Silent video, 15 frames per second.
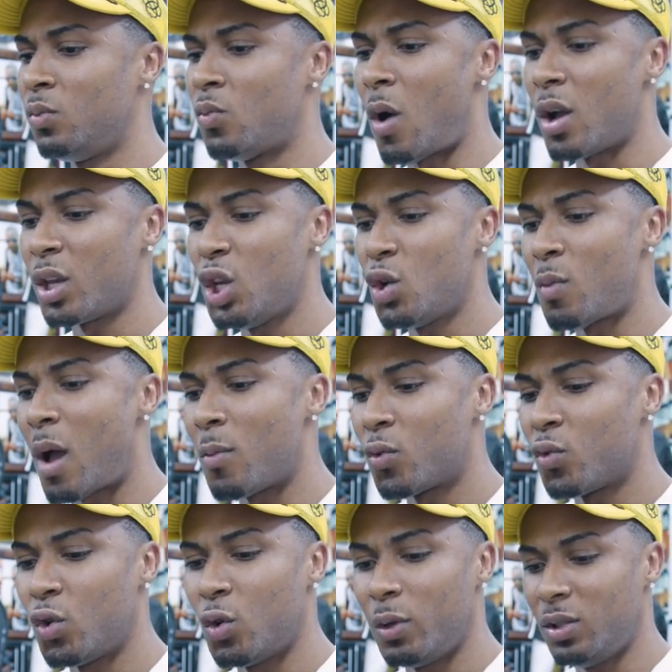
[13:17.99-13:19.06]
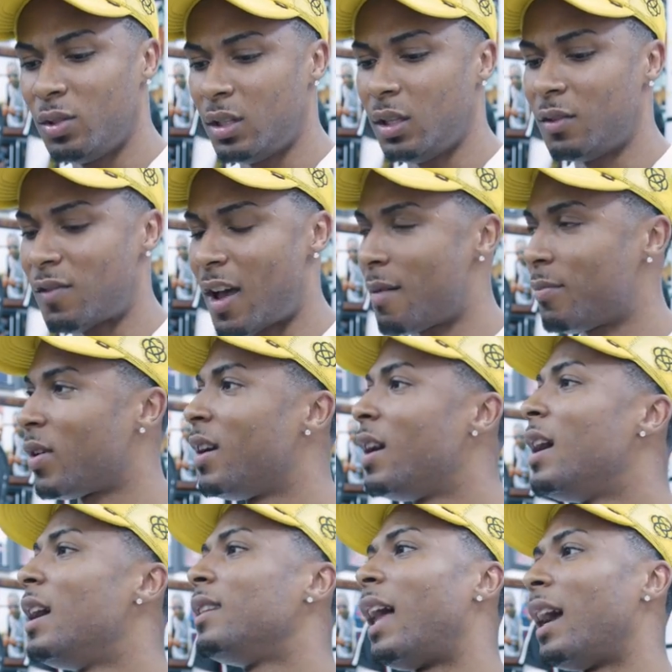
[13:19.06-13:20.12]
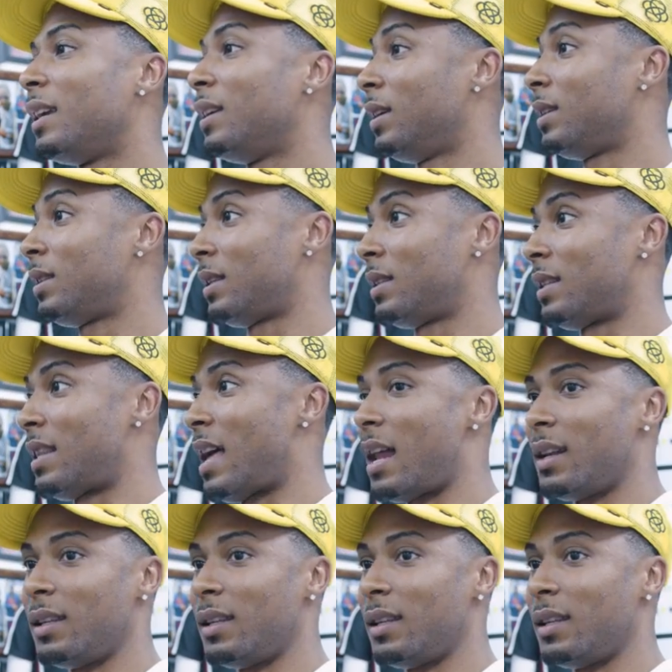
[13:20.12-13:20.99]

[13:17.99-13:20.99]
walk in your mama room and you see the vibrator. Like, it's a